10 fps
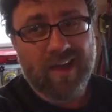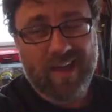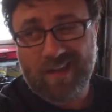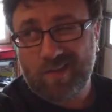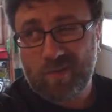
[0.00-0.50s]

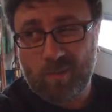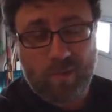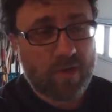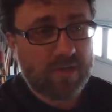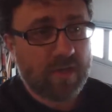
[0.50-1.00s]
I know that
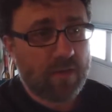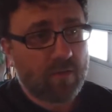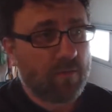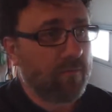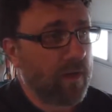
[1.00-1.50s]
we're inside
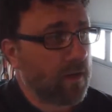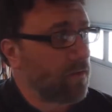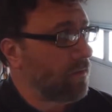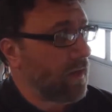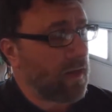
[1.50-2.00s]
doing the
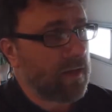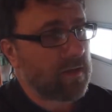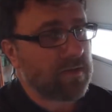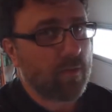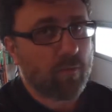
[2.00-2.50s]
video. It
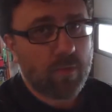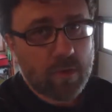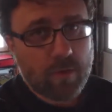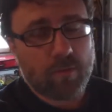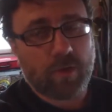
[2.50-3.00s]
is
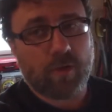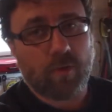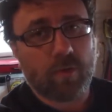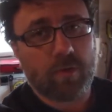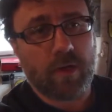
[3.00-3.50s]
really
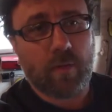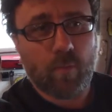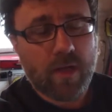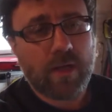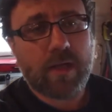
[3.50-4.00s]
cold and
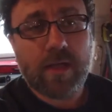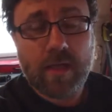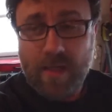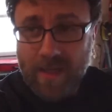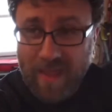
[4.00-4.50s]
windy,
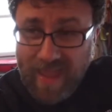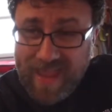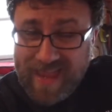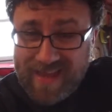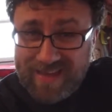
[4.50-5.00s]

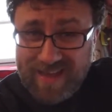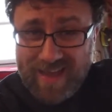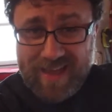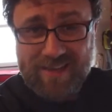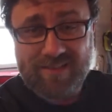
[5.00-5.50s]
and
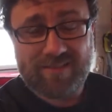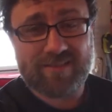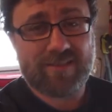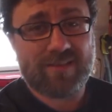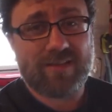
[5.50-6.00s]
I
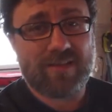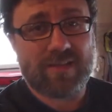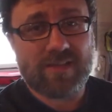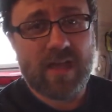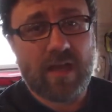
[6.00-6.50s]

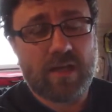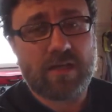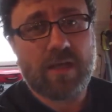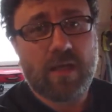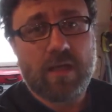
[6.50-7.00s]

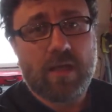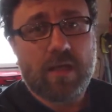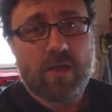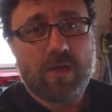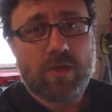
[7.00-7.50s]
decided
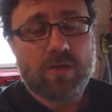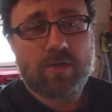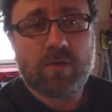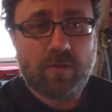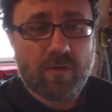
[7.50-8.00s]

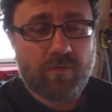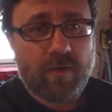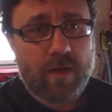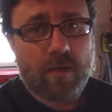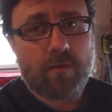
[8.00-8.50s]
to do this
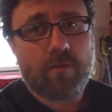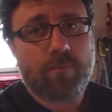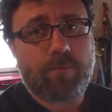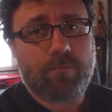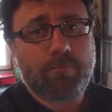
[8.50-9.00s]
video
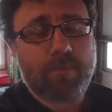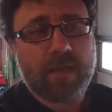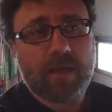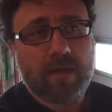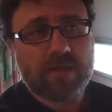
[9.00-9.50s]

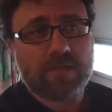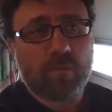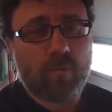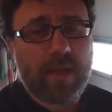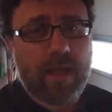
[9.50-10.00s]
because
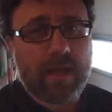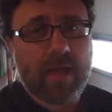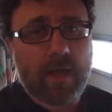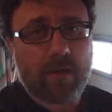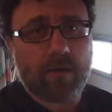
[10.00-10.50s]
we had
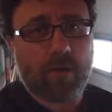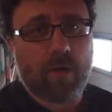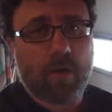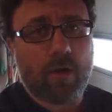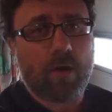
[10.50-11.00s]
gotten
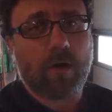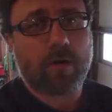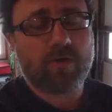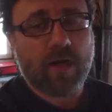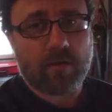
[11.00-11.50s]
our
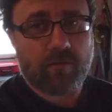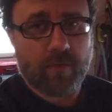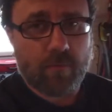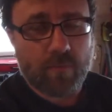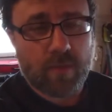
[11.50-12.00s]
tractor
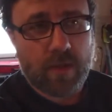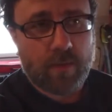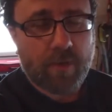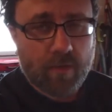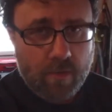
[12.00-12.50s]
from the
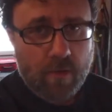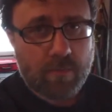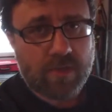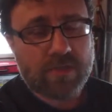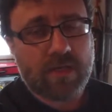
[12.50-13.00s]
pedal car
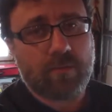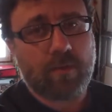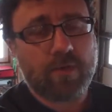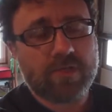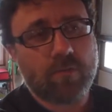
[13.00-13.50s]
museum that
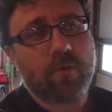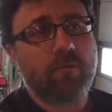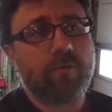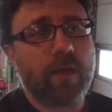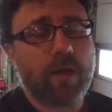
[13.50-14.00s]
we store
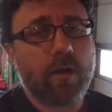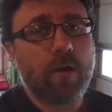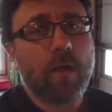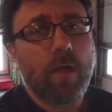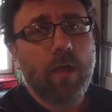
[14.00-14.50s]
over there.
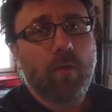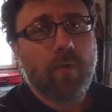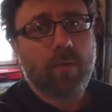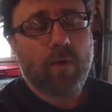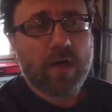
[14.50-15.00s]

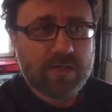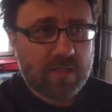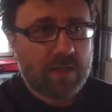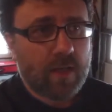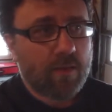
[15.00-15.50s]
We had watched
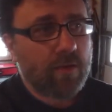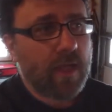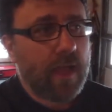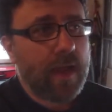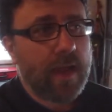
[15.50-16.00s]
it the other
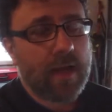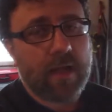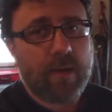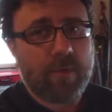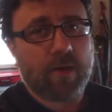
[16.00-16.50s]
day, and it
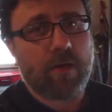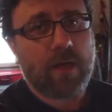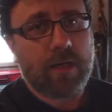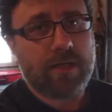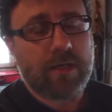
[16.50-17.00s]
gave me a great
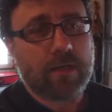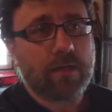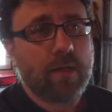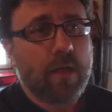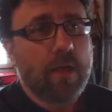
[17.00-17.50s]
idea
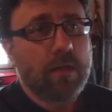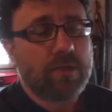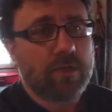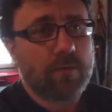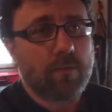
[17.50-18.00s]

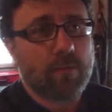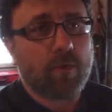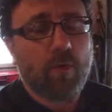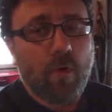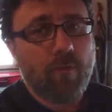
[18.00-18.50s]
to
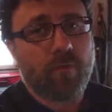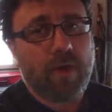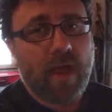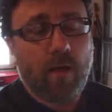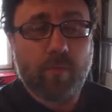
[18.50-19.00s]
go over
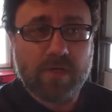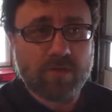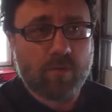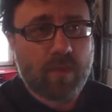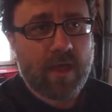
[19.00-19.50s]
how we
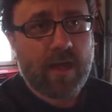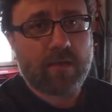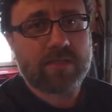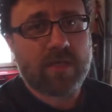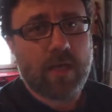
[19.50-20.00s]
store that
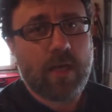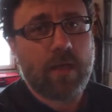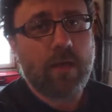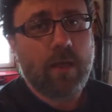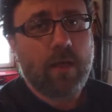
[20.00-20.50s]

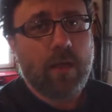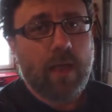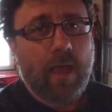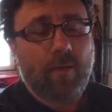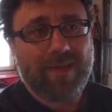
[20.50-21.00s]
outside,
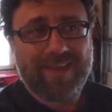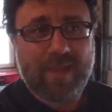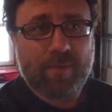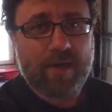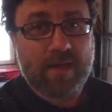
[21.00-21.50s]
how we can
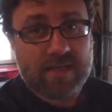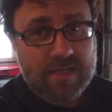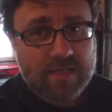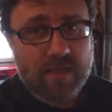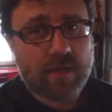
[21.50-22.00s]
keep it in a
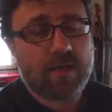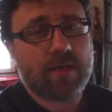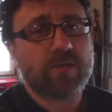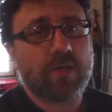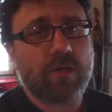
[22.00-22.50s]
decent
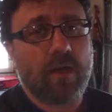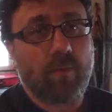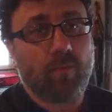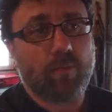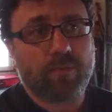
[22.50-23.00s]
condition,
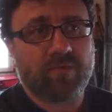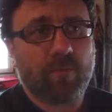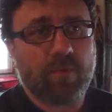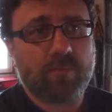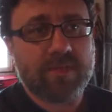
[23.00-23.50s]
and
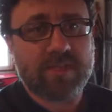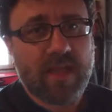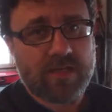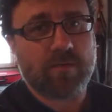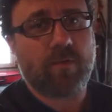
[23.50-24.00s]
some of the
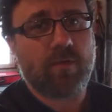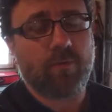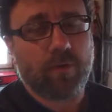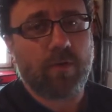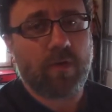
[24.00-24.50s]
mistakes that we've
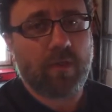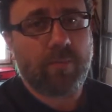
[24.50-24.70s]
learned in the